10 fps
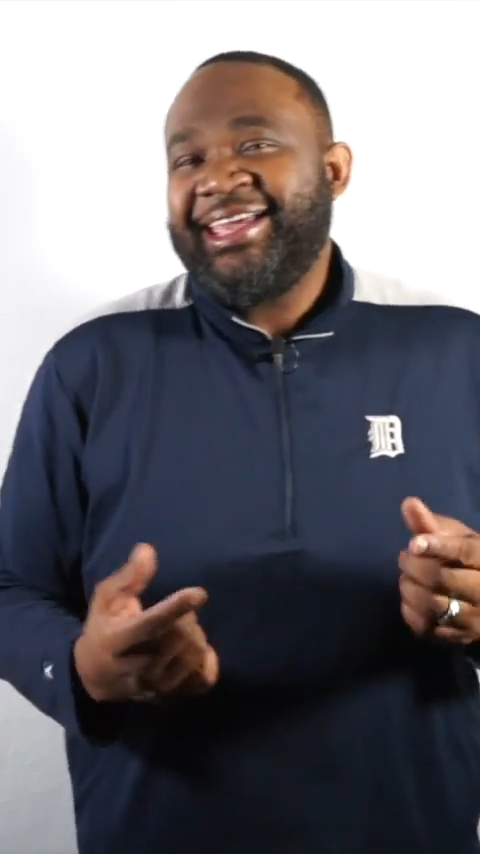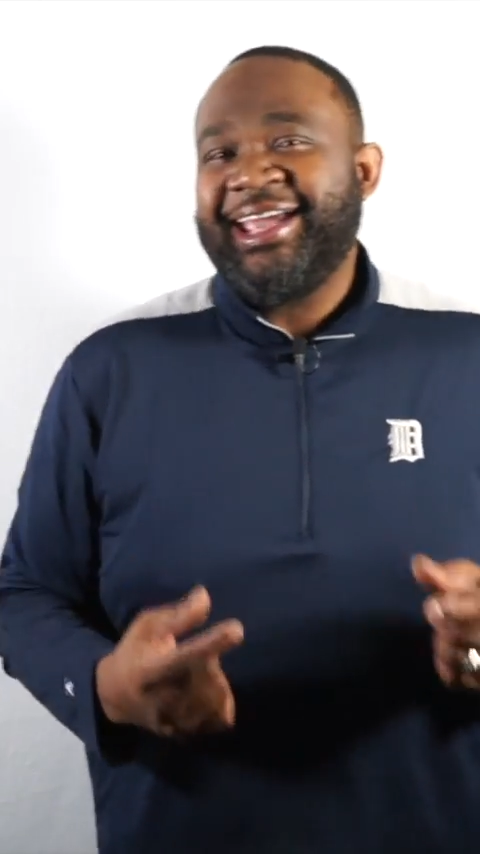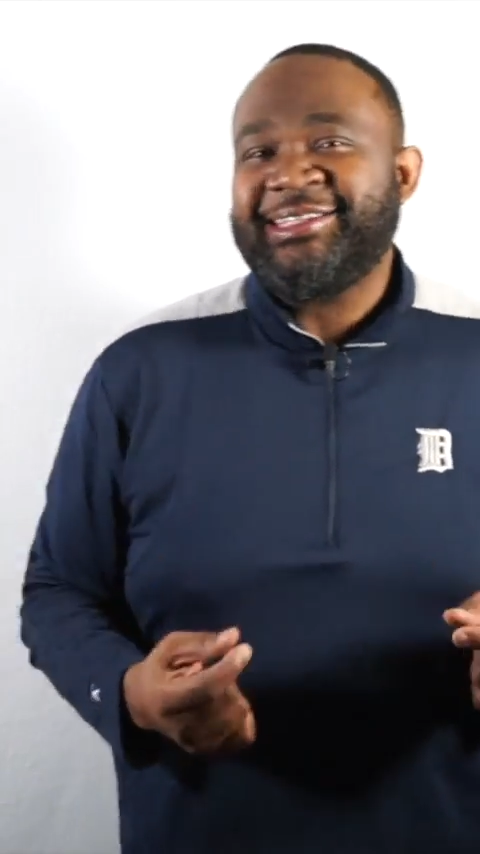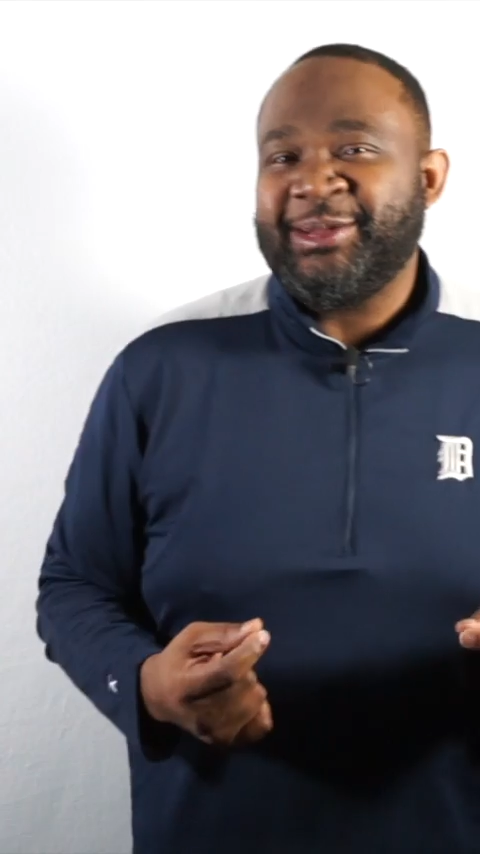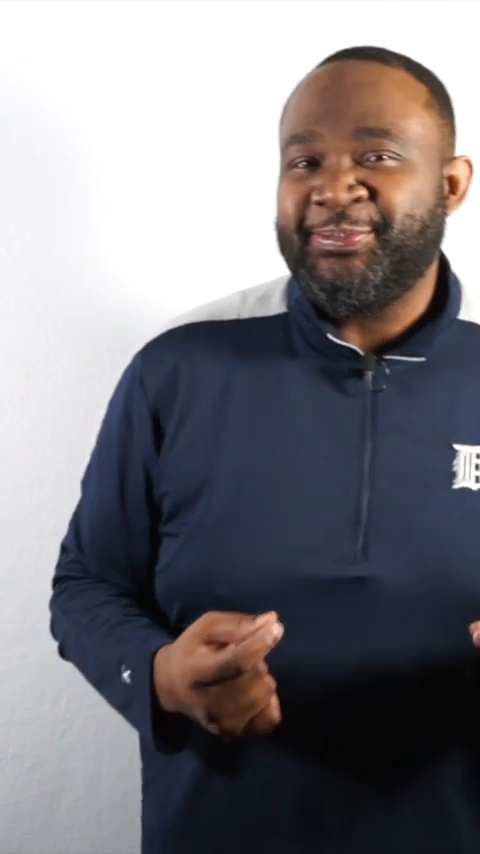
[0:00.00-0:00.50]

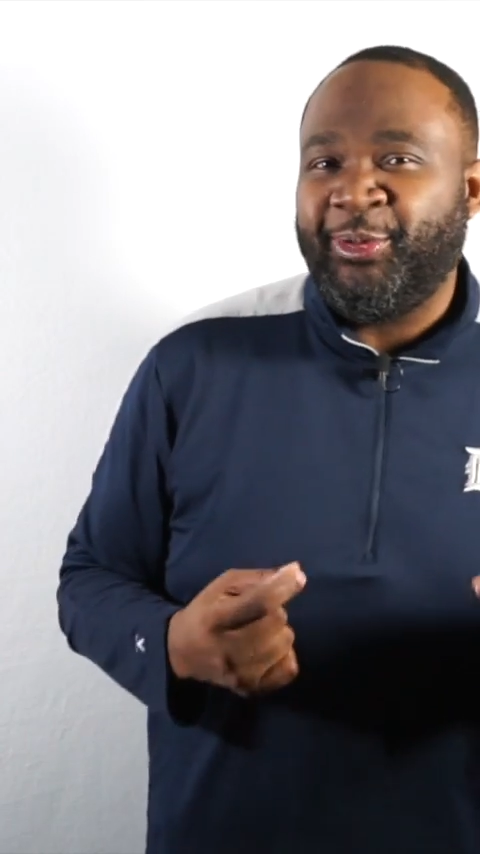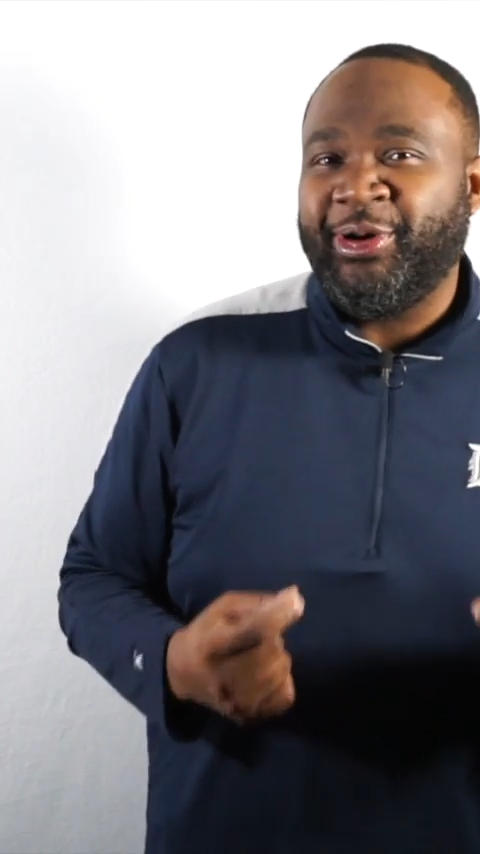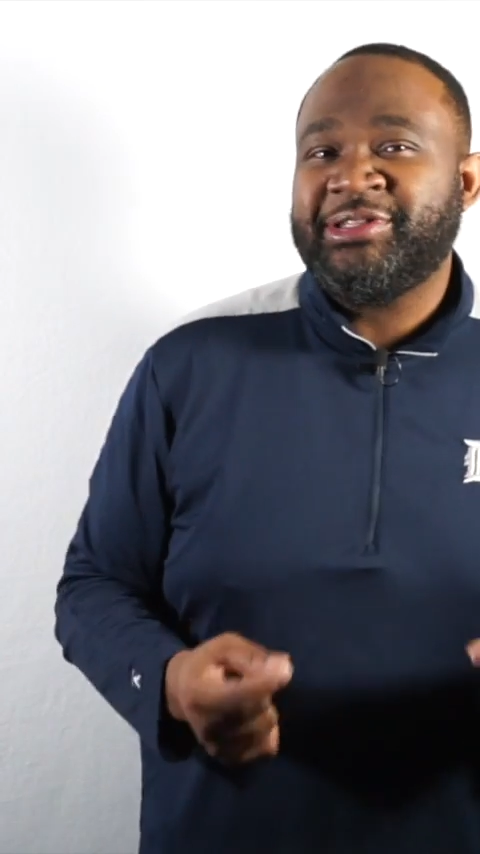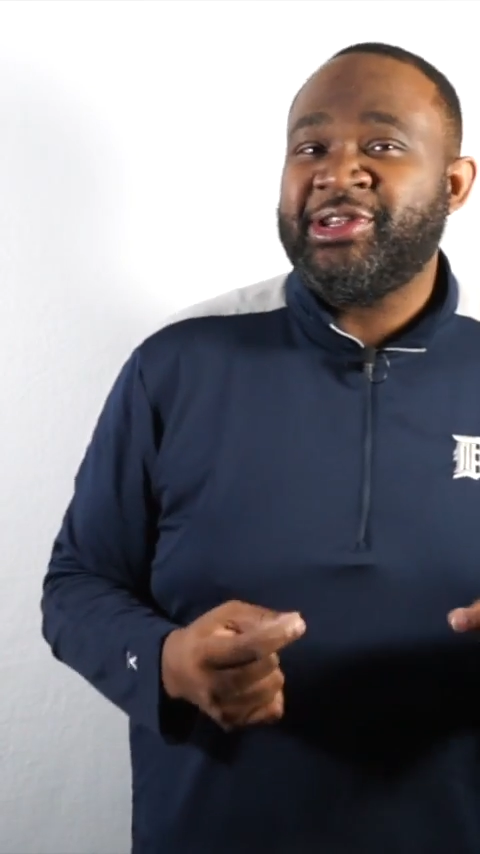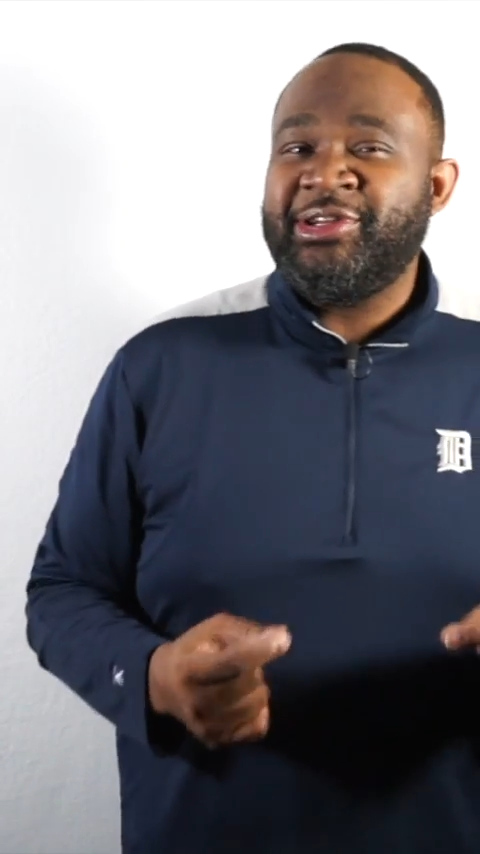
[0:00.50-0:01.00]
think it's
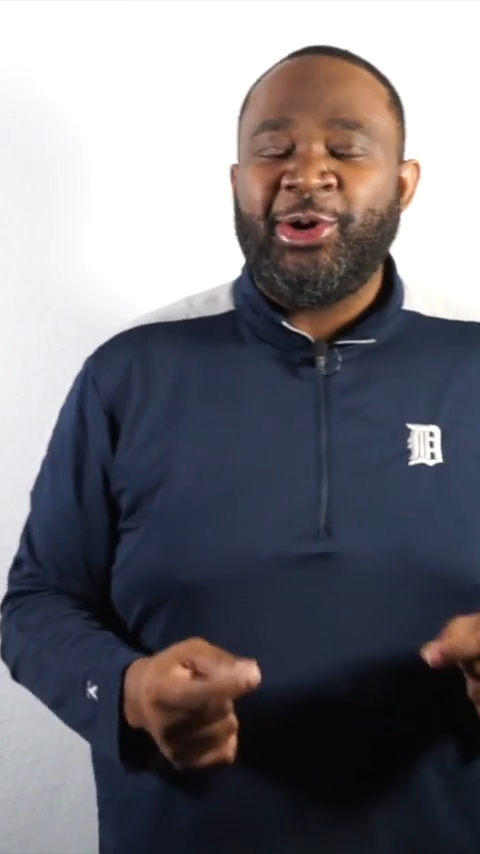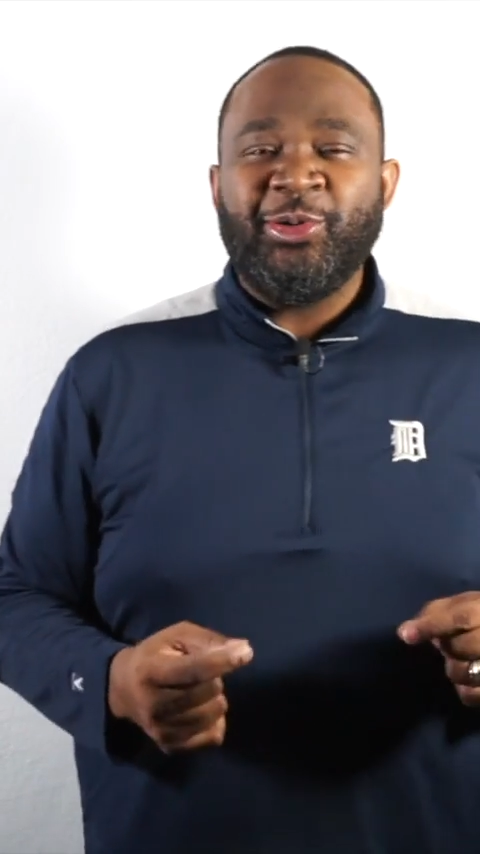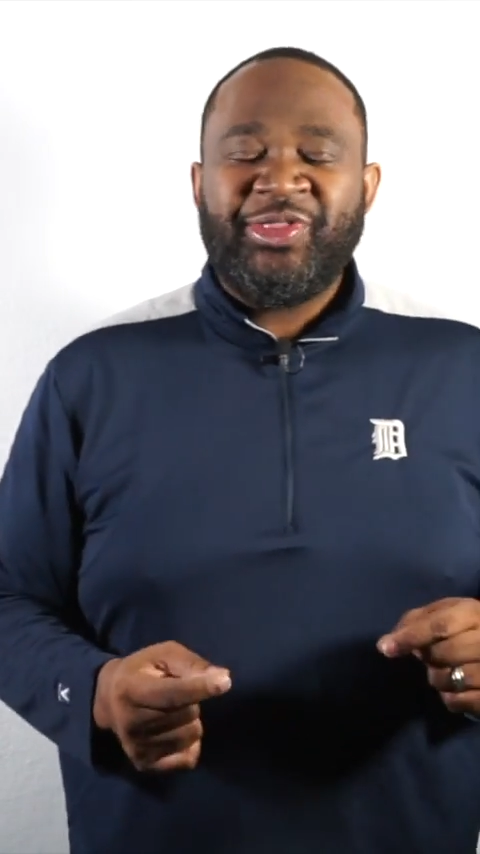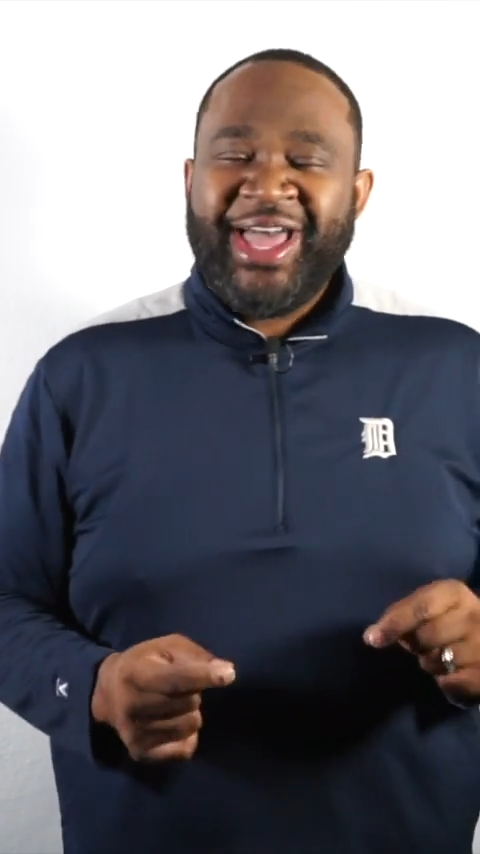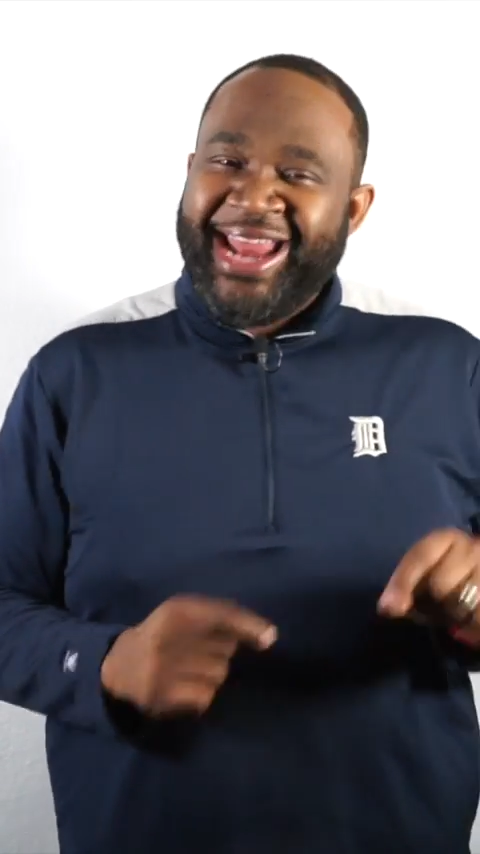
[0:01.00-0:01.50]
important to
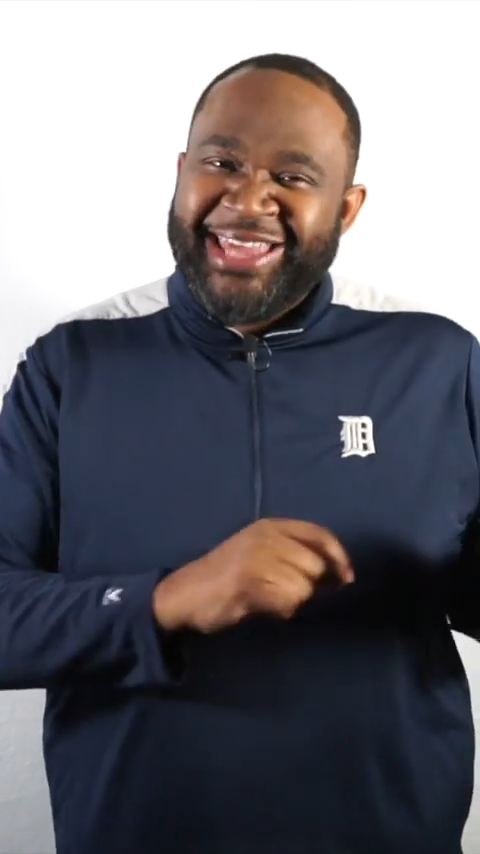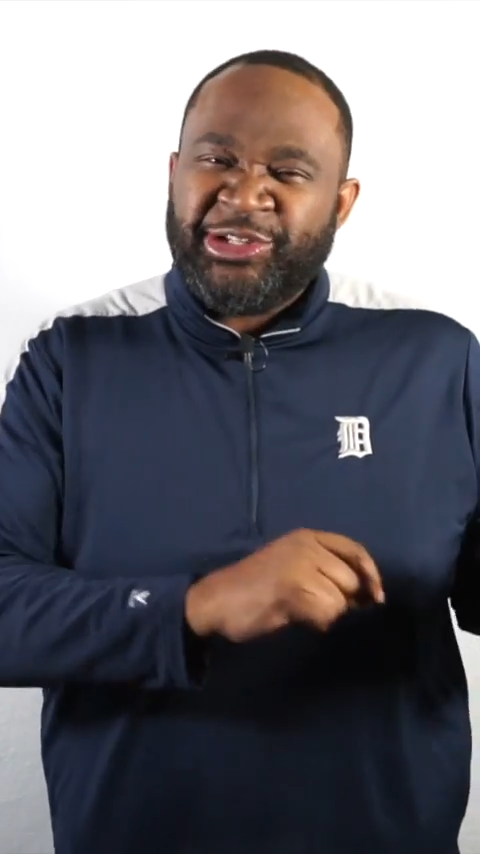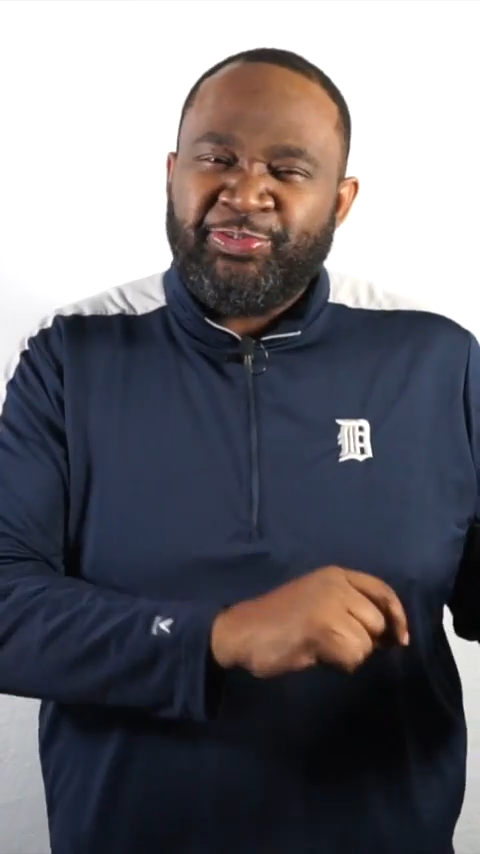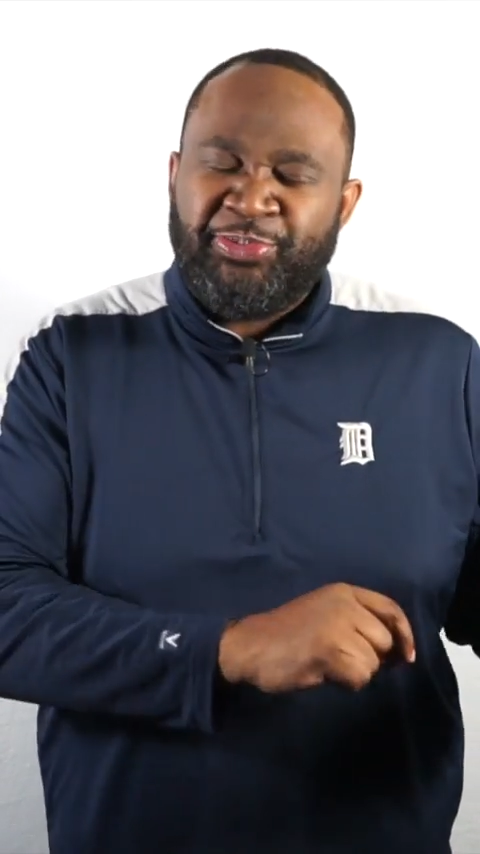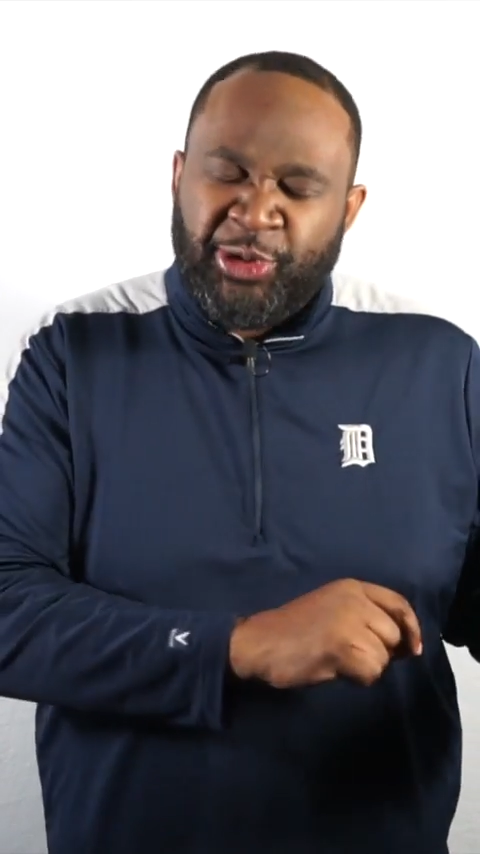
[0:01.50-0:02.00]
note that
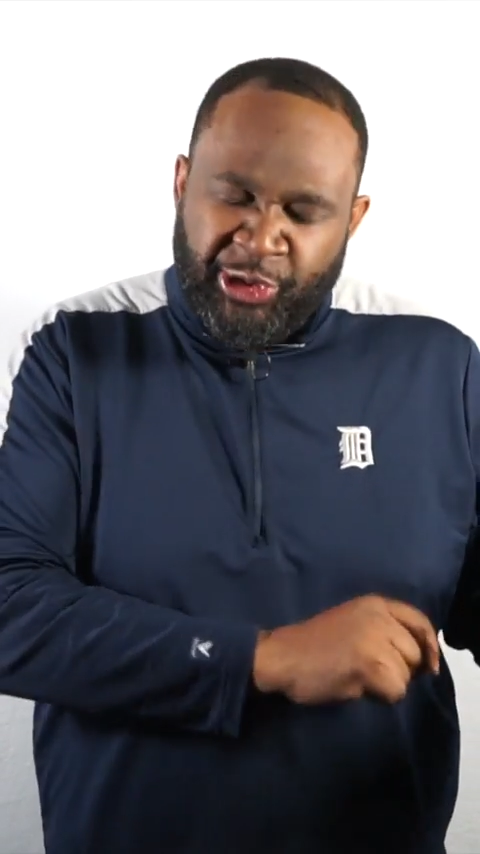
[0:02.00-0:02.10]
as